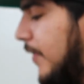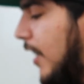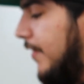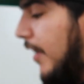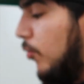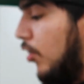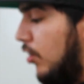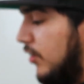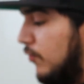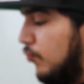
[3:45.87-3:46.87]
And they were
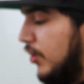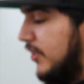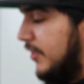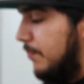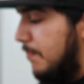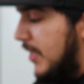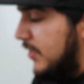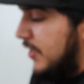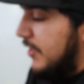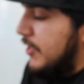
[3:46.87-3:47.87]
all in really
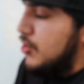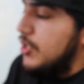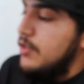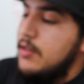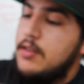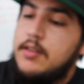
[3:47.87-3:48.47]
mint condition.